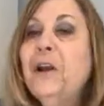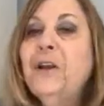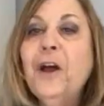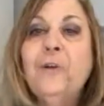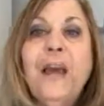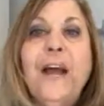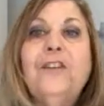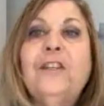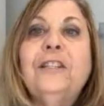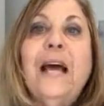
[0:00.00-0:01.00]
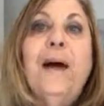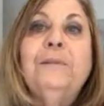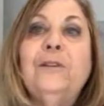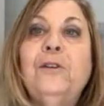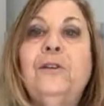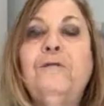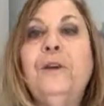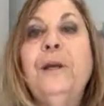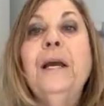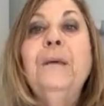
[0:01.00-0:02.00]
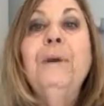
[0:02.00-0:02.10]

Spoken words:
No catch. It's absolutely free